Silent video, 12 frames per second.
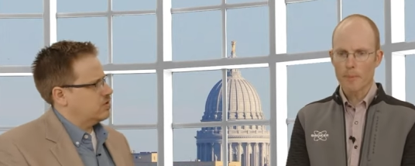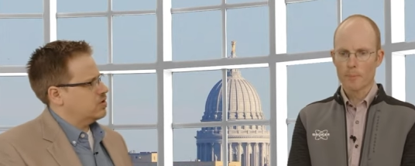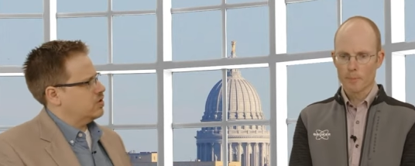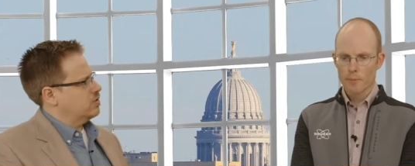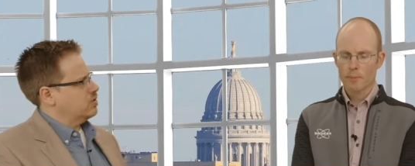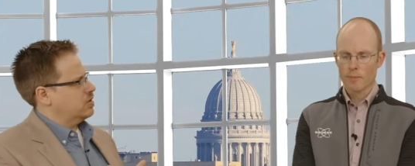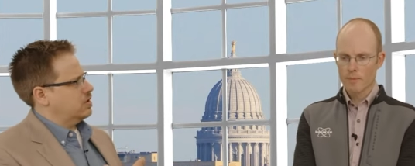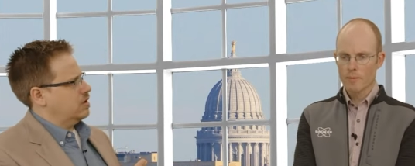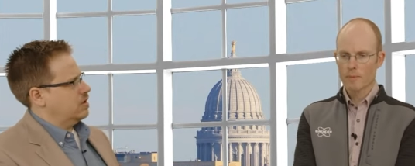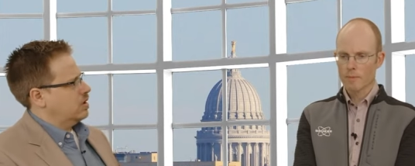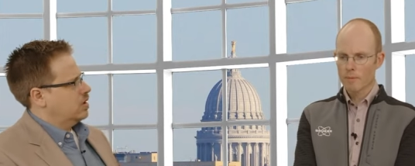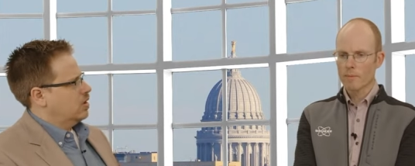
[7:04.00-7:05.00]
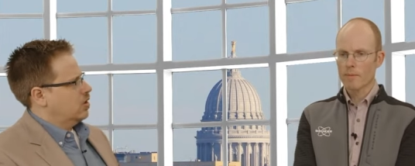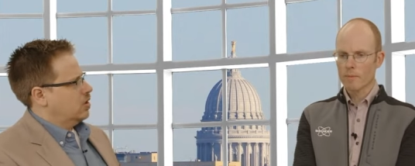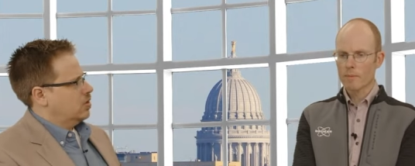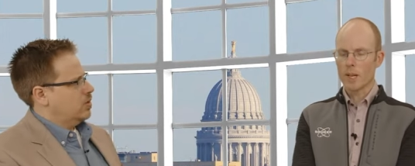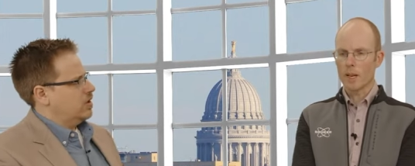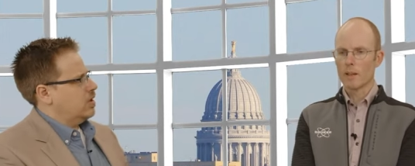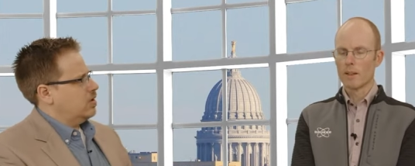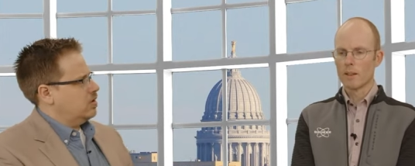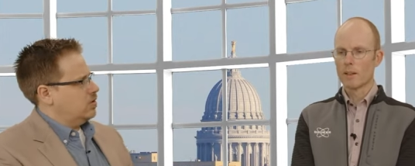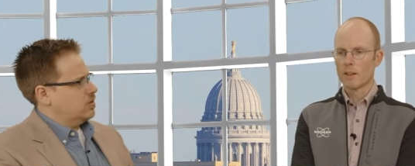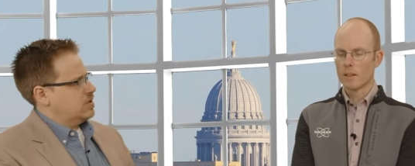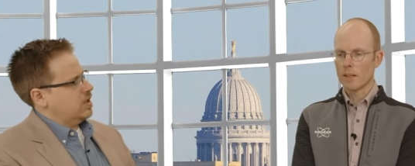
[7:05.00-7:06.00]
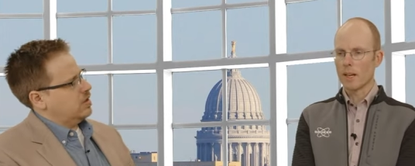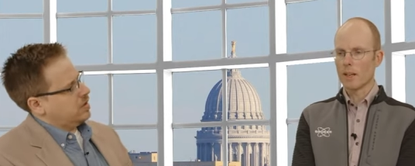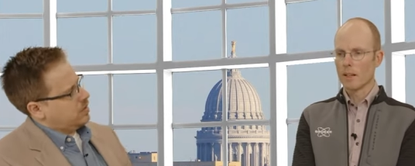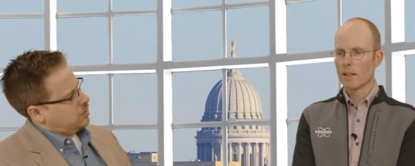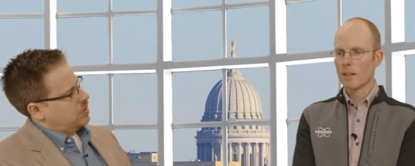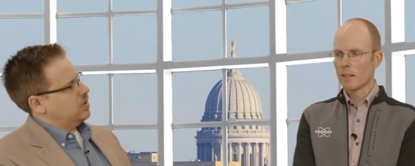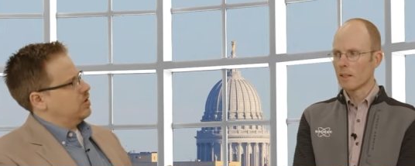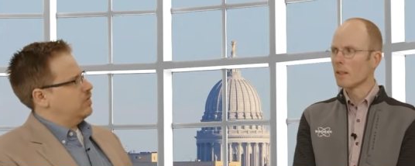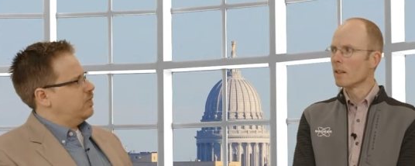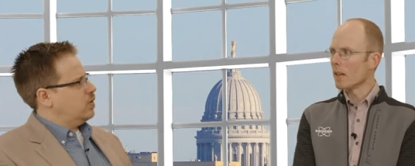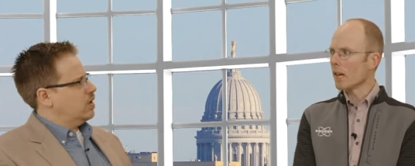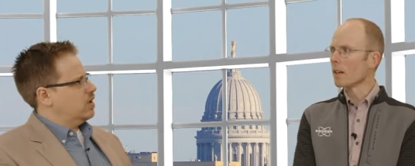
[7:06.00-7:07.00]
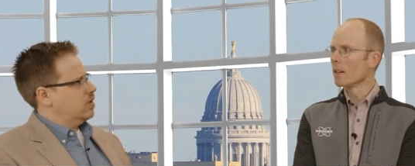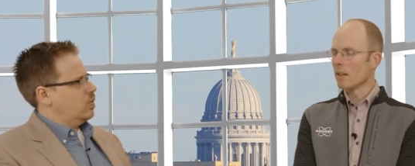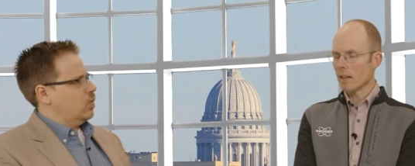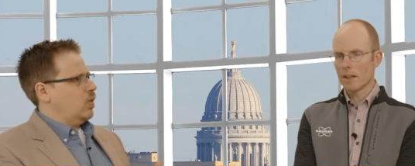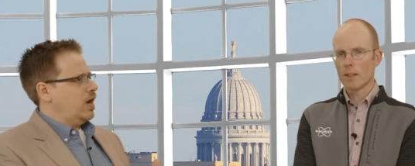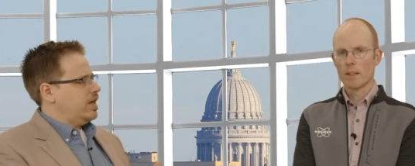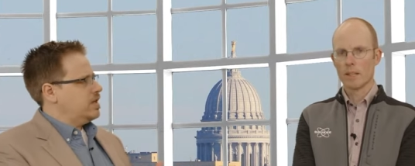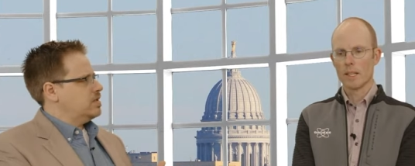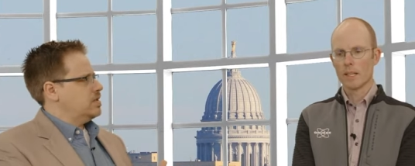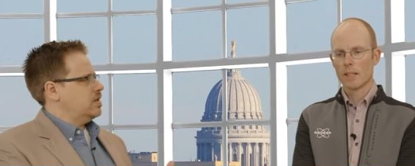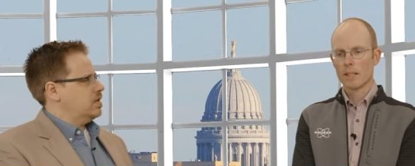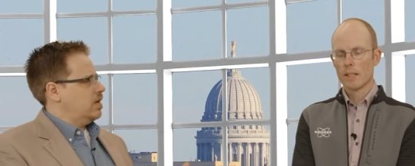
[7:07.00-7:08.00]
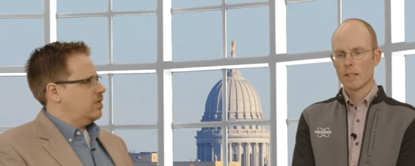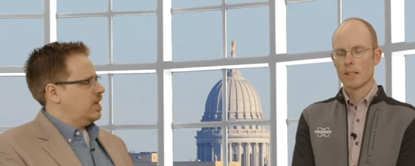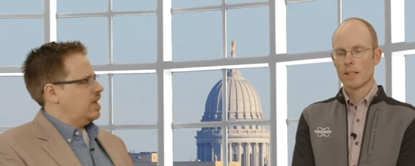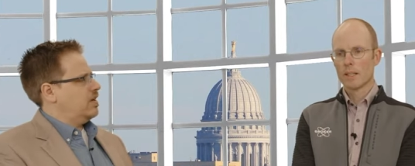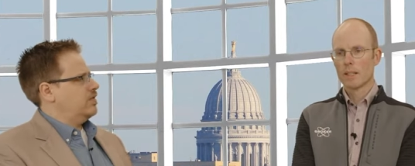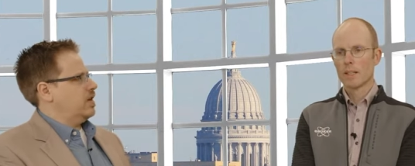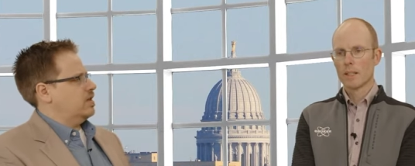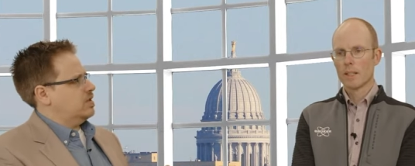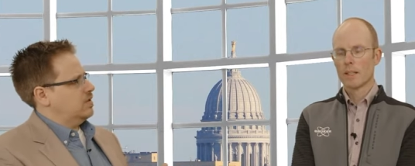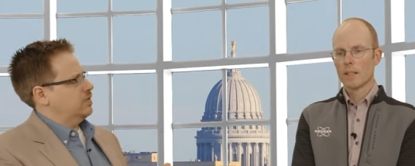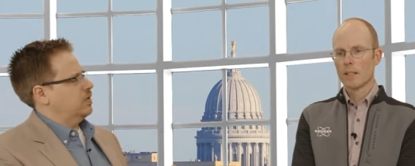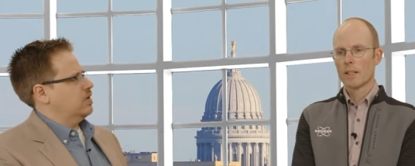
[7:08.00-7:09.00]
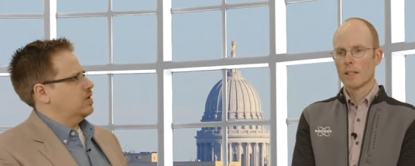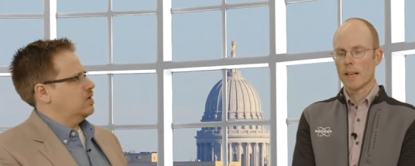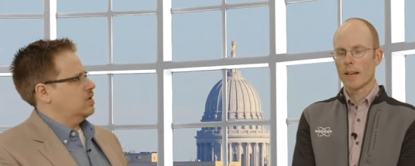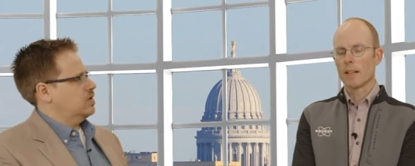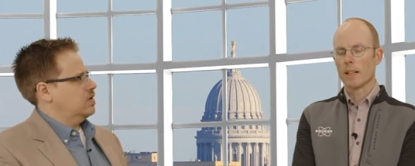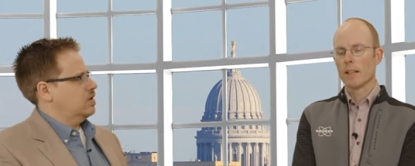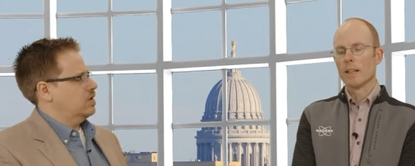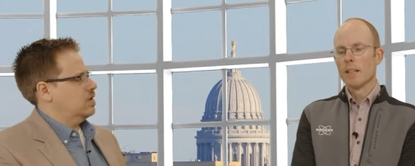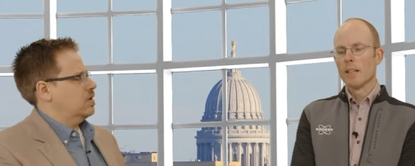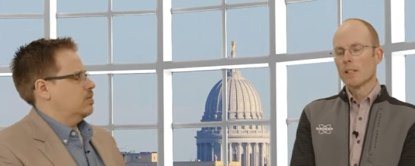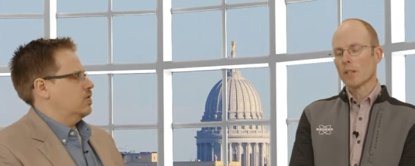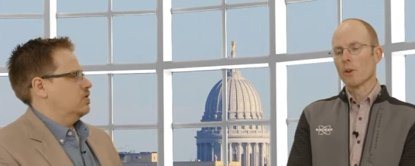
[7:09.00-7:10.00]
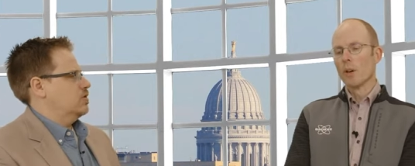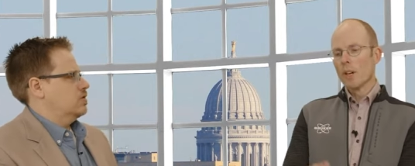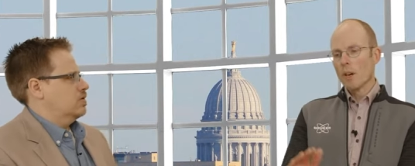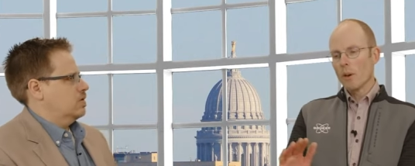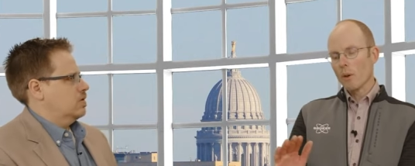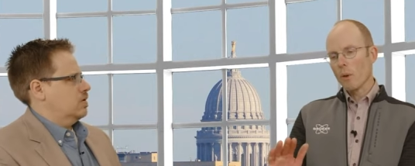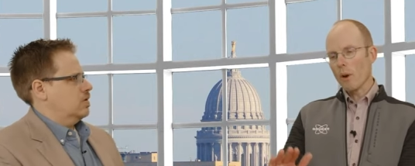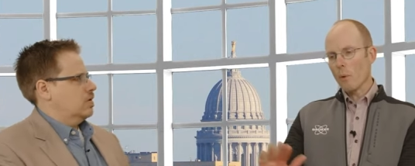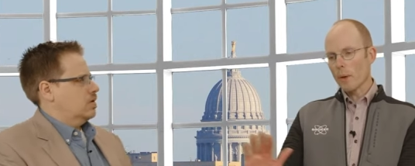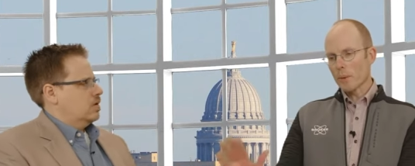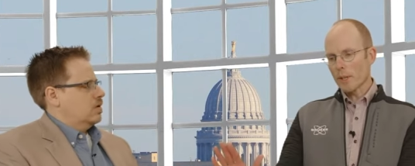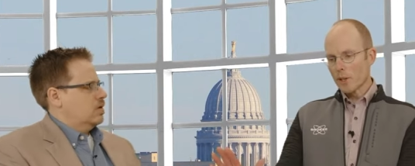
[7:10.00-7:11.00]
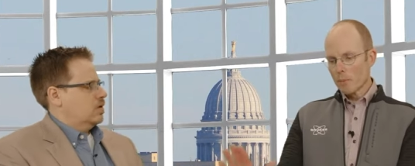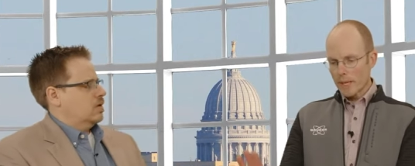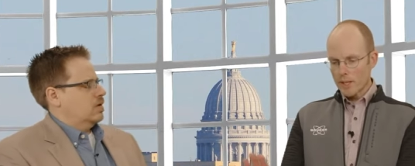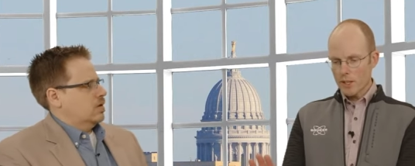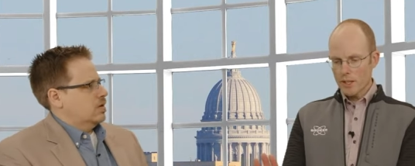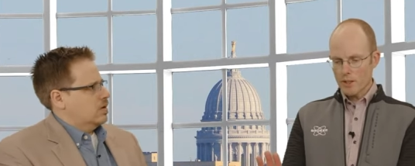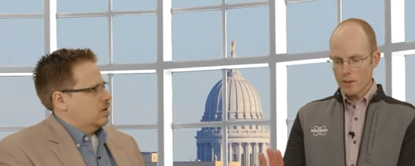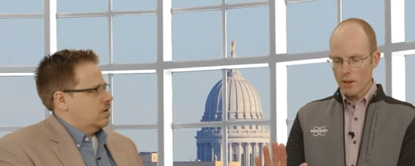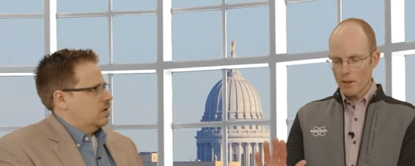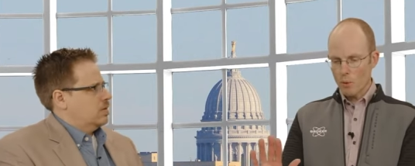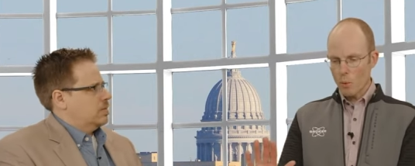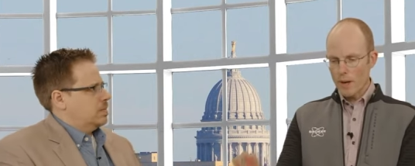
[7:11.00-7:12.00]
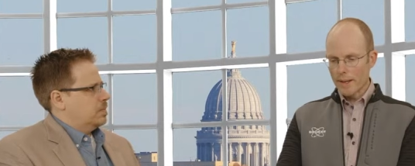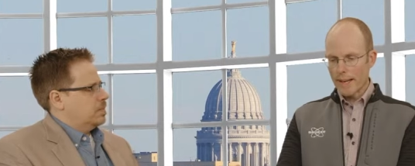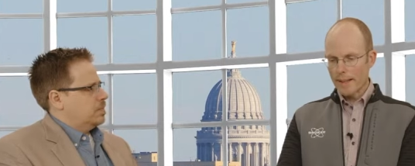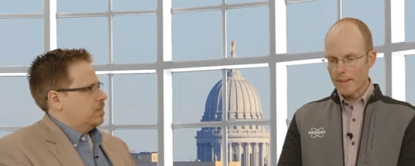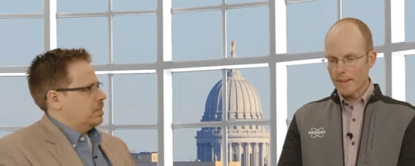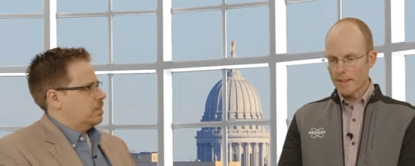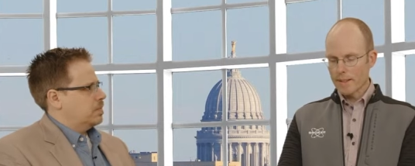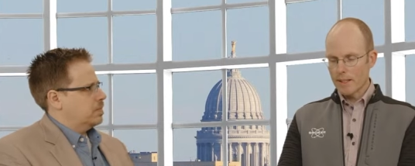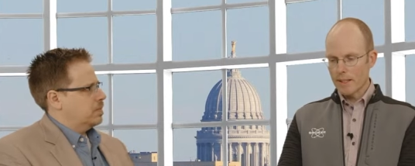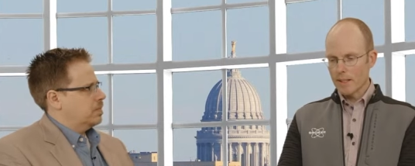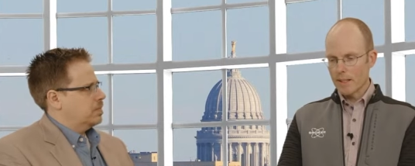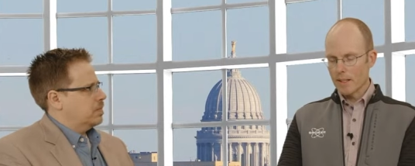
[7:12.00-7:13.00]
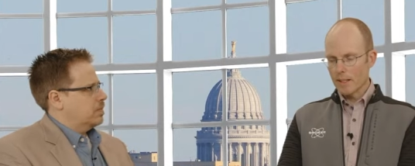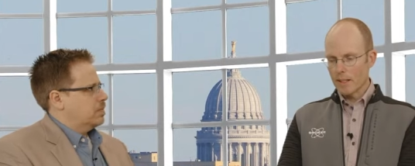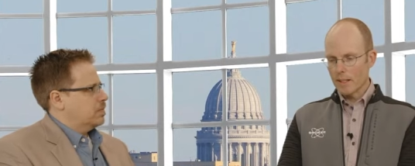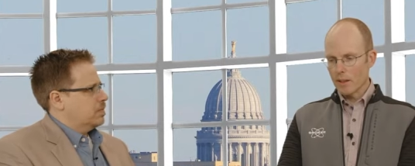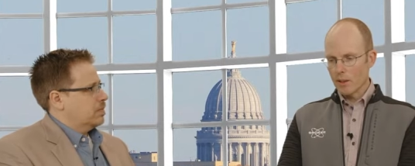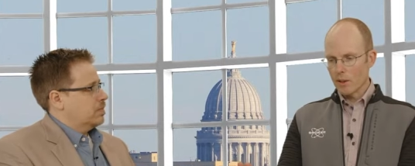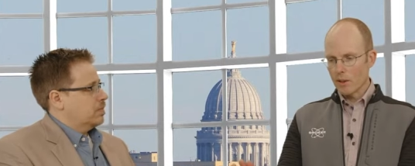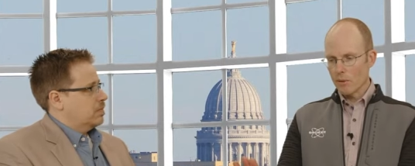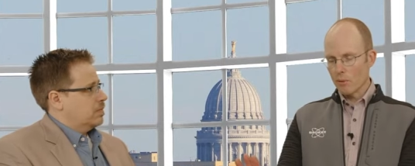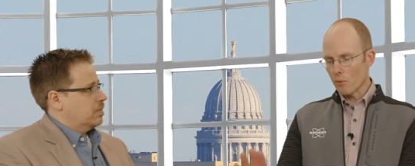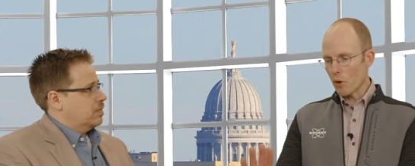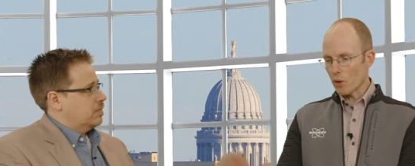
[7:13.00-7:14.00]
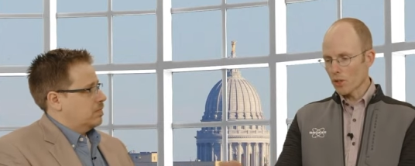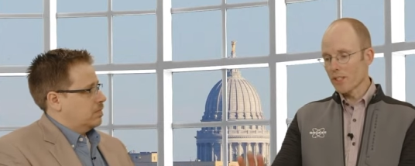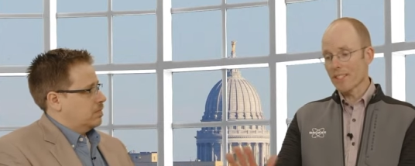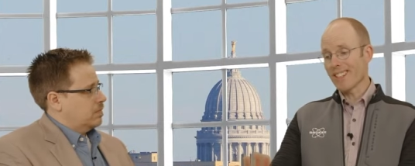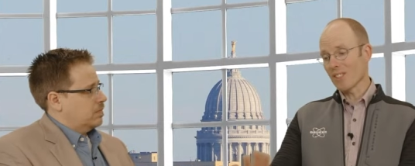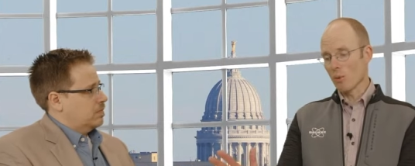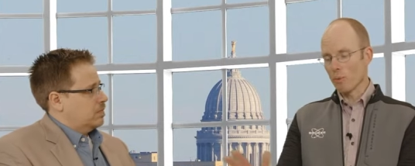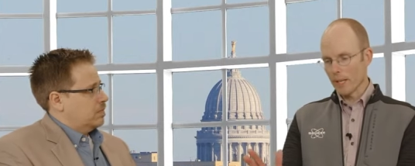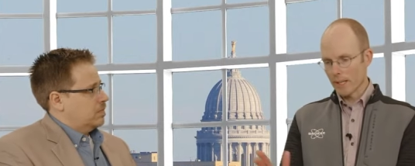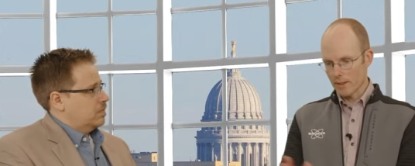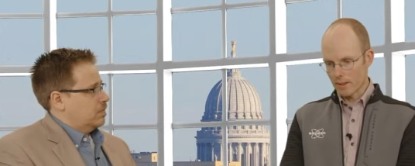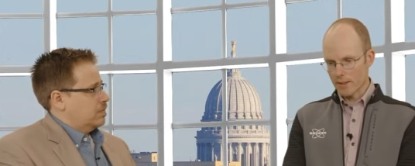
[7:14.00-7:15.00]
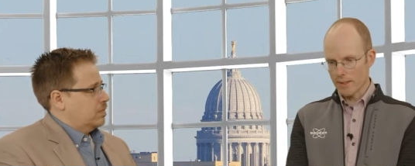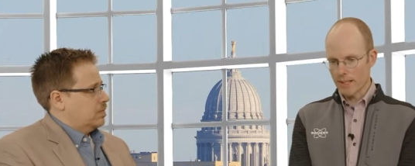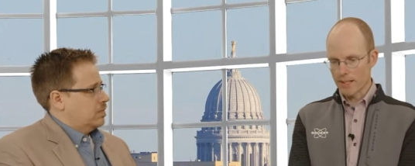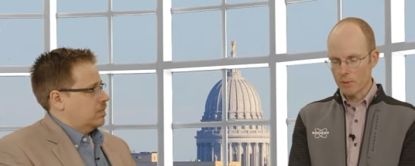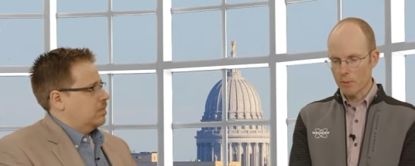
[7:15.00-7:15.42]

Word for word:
Speaker 1: resolution, but then you were saying like 300 to 400. Why is it that we have that difference in the numbers?
Speaker 2: So what you mentioned is on the one hand is the voxel size or pixel size,